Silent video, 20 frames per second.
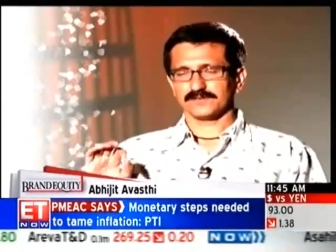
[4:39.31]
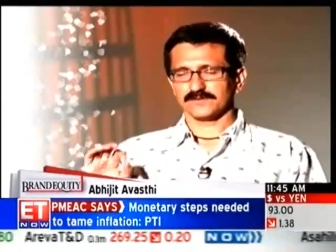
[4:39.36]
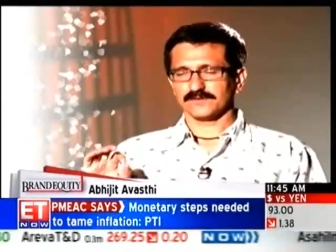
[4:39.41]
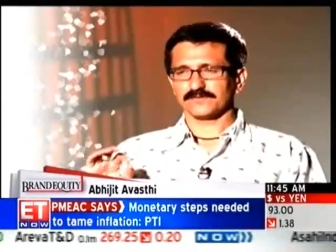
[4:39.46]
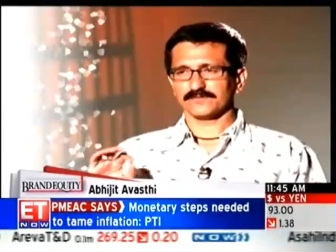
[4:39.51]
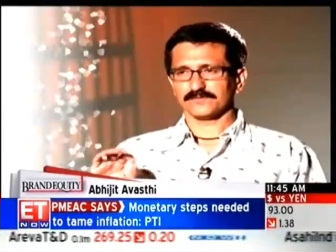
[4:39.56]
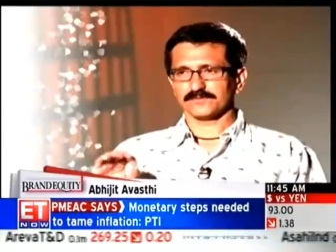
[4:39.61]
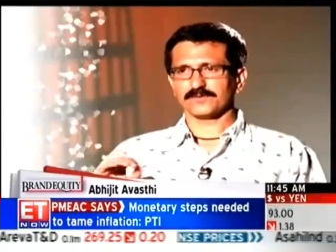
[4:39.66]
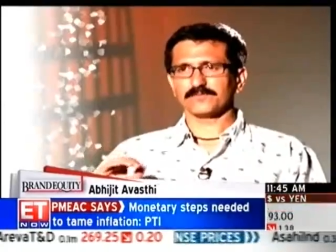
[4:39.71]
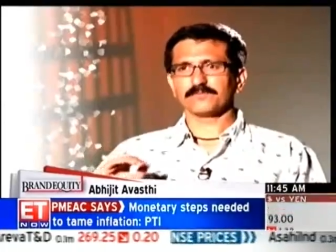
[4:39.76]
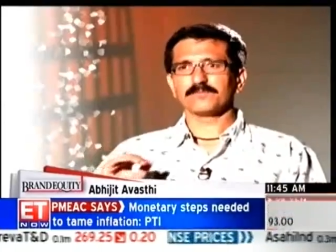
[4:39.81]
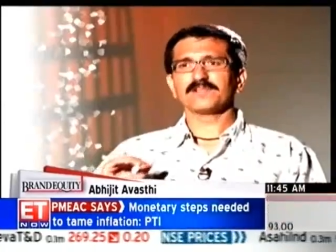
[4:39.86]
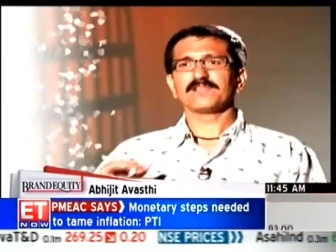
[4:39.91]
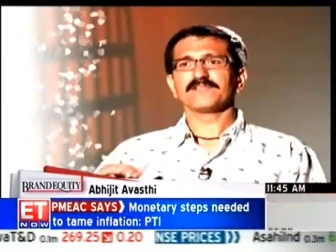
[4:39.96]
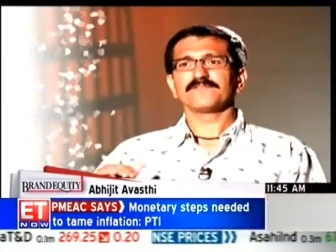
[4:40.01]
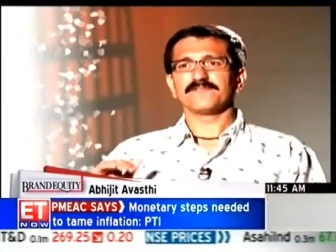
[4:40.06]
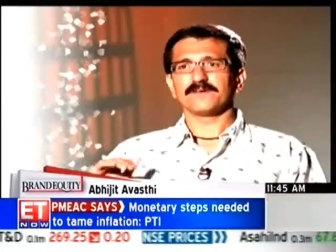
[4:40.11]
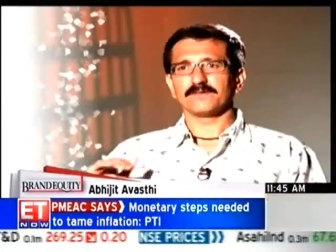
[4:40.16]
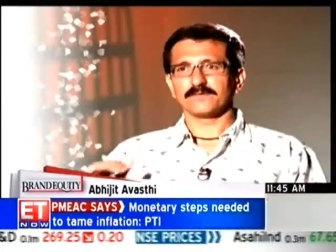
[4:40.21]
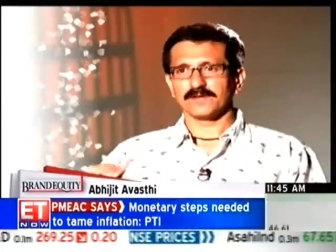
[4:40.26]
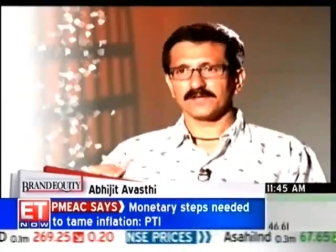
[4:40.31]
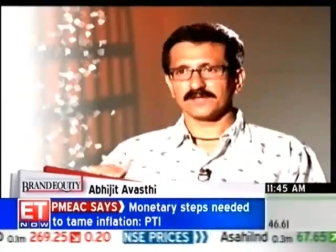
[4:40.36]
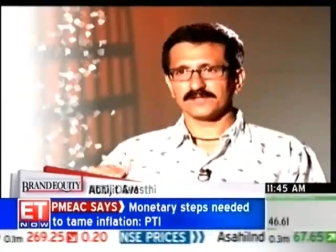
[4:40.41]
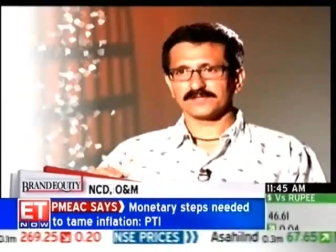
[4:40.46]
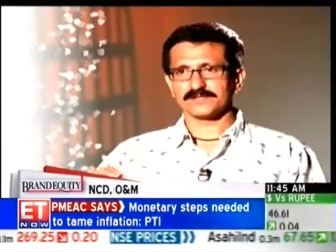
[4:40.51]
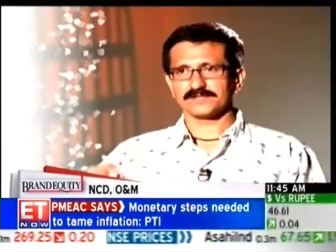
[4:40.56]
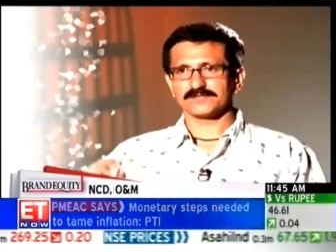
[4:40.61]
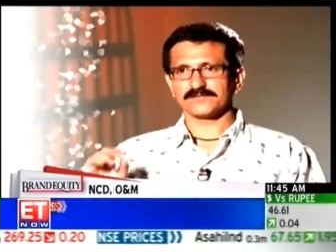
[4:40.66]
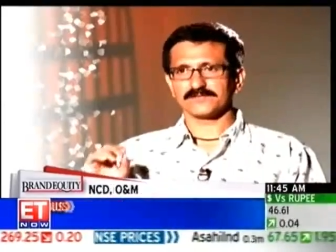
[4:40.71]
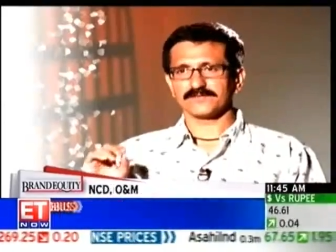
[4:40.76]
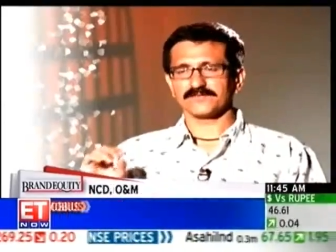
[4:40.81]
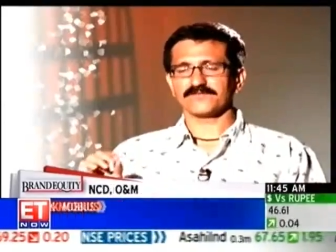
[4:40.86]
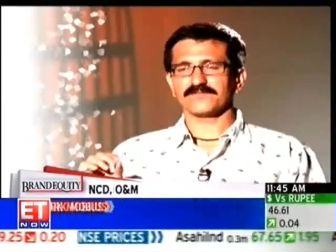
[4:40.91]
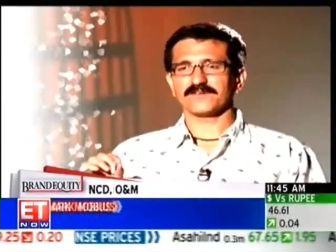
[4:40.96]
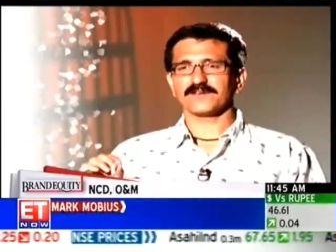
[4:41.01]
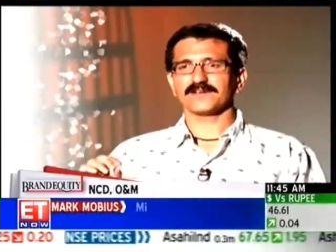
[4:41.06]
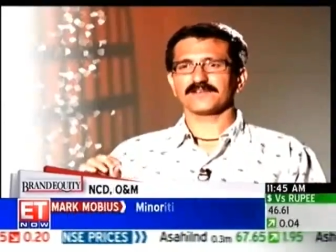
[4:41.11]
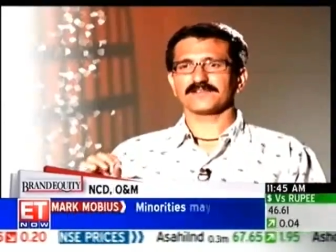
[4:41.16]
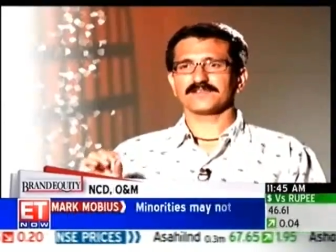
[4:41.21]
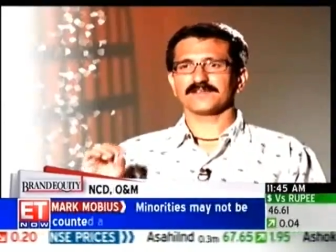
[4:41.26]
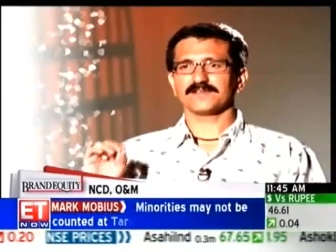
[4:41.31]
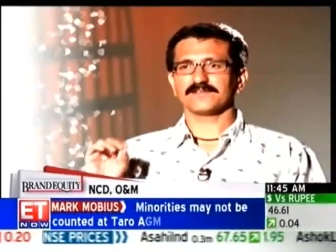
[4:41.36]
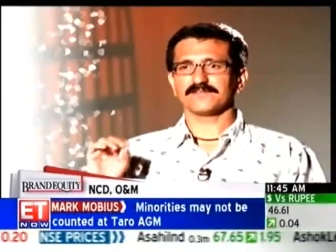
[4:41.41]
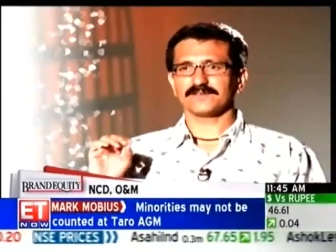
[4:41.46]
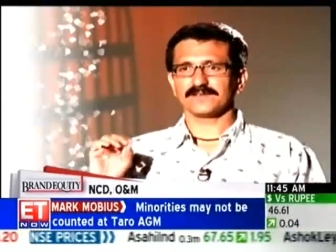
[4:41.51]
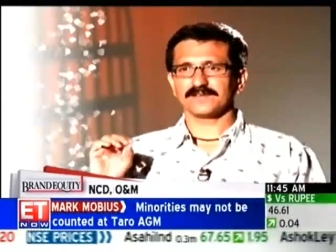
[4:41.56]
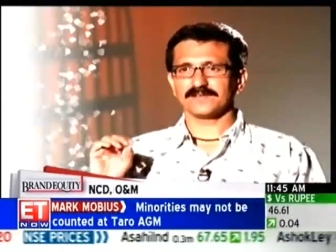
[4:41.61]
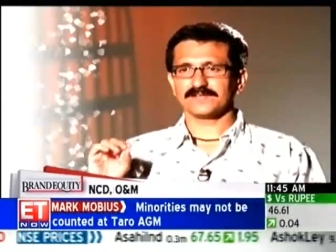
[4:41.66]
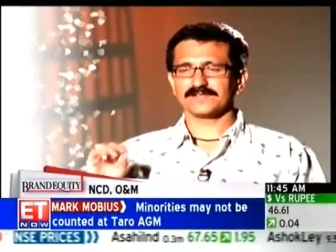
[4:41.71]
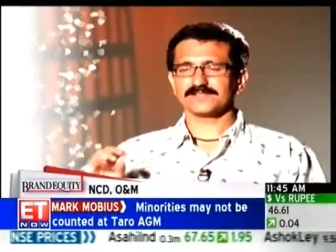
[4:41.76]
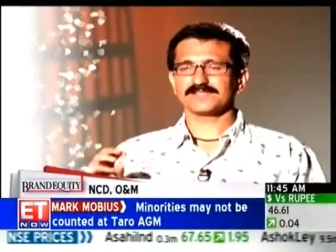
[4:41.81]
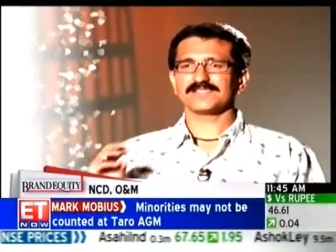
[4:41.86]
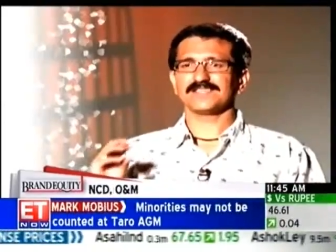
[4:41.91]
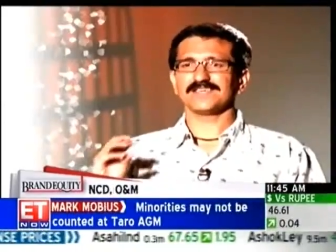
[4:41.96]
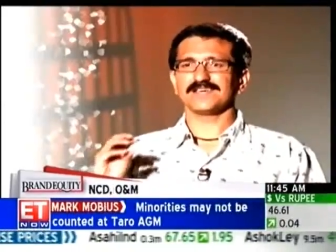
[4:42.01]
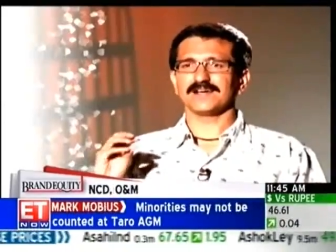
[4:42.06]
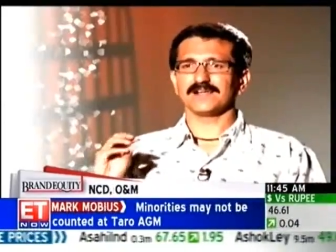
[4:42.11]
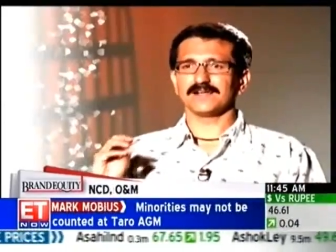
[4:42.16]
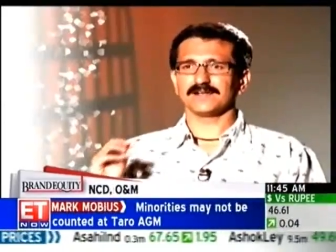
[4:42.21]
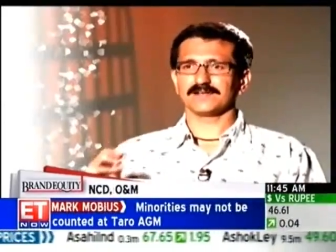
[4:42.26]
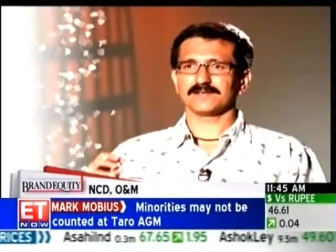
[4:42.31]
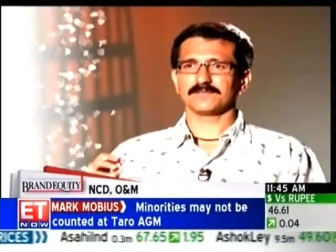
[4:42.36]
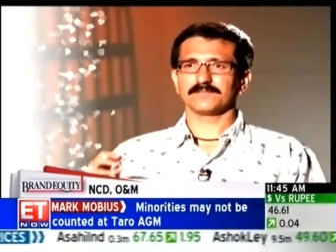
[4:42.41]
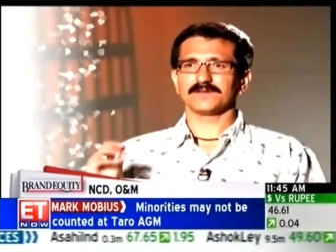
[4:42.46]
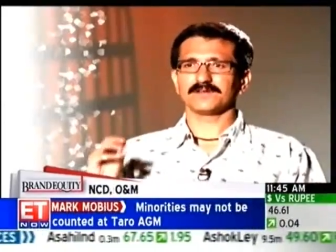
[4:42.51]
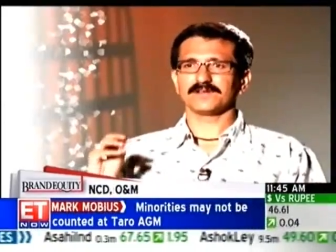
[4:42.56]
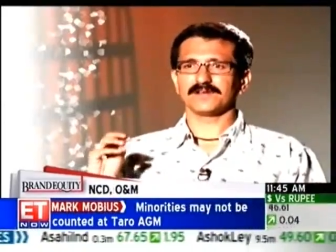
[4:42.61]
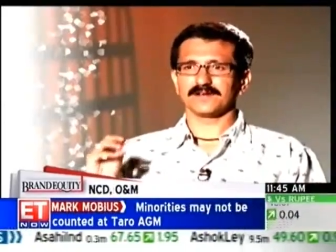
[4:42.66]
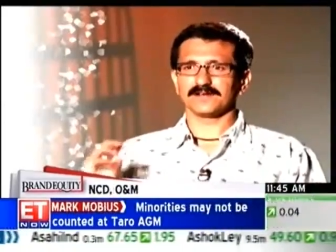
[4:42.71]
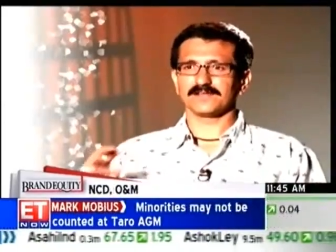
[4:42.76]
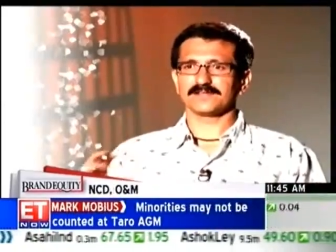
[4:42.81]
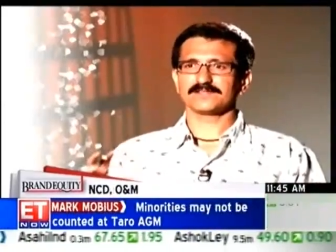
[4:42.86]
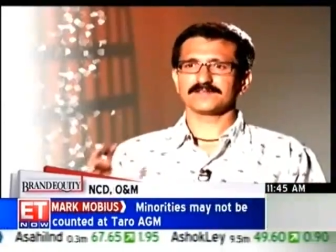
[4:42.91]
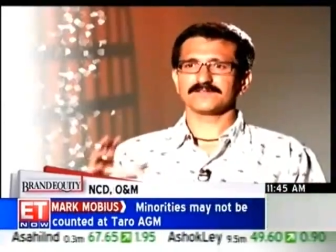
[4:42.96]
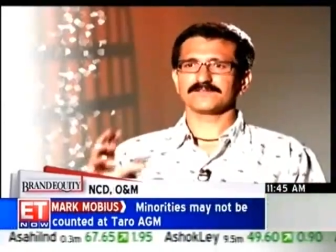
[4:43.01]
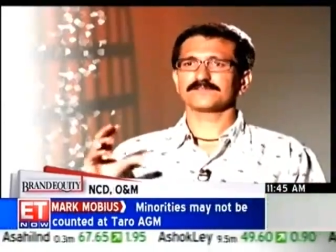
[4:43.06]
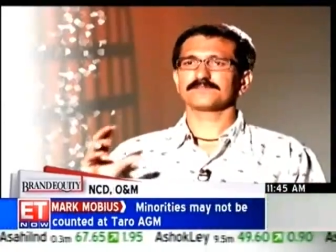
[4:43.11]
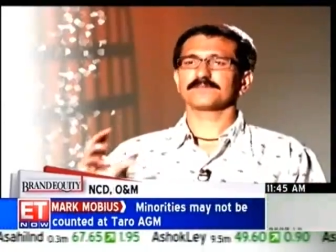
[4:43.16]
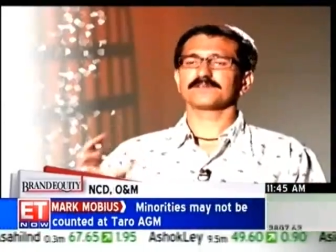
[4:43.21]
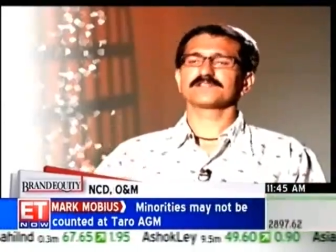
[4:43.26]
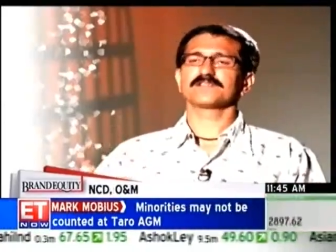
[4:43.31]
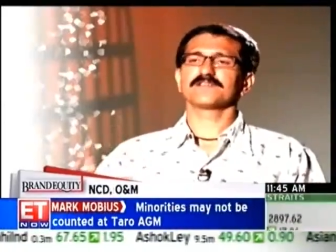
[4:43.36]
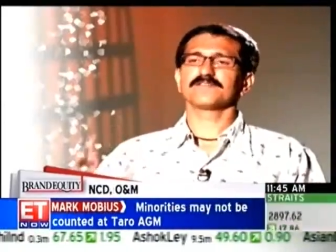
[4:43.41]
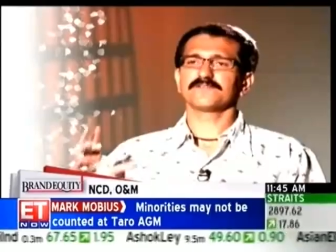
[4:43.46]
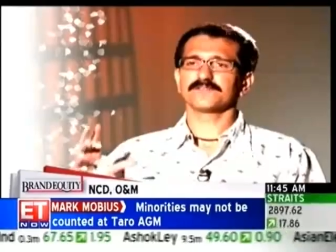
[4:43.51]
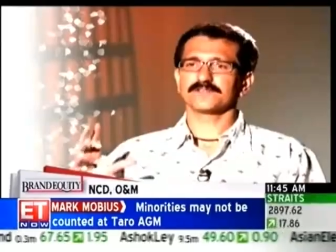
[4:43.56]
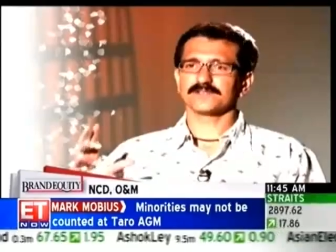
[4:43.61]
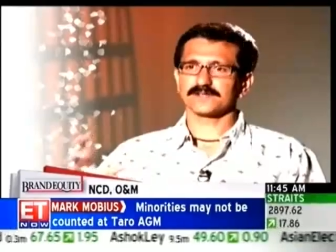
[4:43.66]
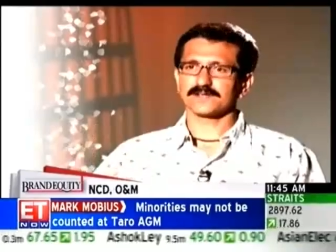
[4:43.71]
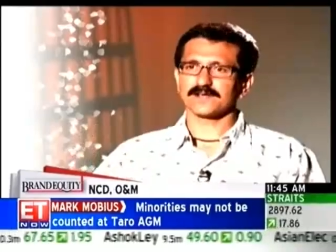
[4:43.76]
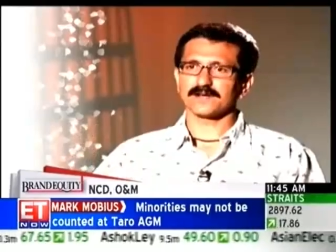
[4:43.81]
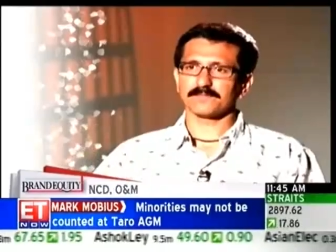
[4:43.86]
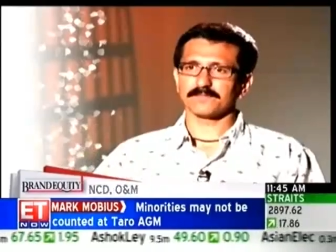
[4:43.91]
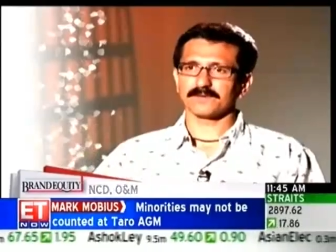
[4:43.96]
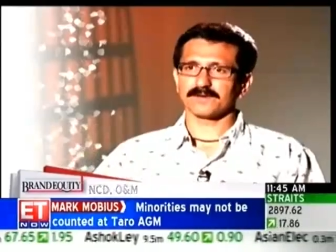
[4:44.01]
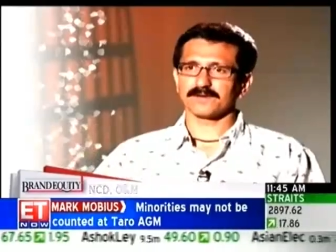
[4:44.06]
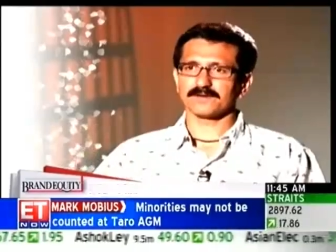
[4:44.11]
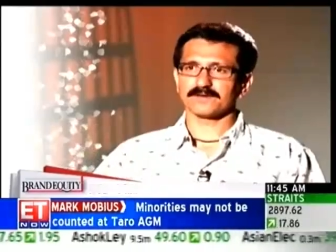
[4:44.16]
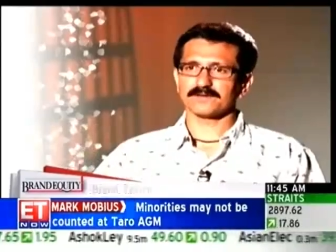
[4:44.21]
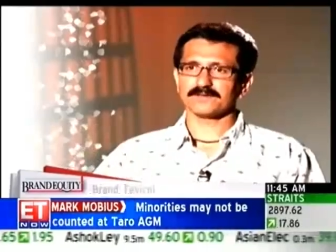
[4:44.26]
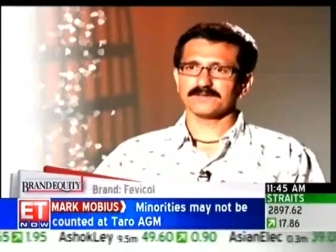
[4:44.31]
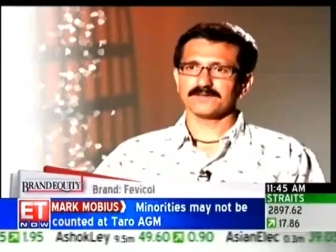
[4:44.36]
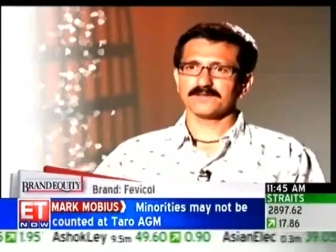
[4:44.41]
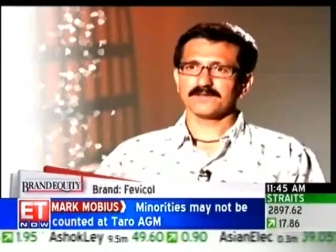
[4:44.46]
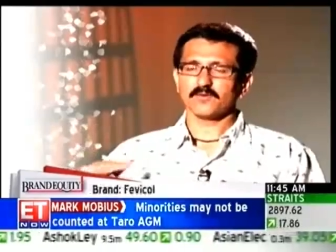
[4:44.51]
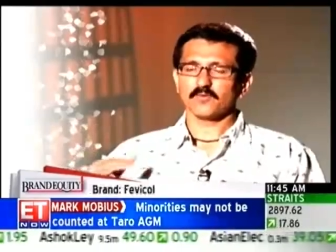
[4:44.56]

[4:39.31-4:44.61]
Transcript: or, you know, build the foundations of the fact that it is the ultimate adhesive, especially for the carpenter.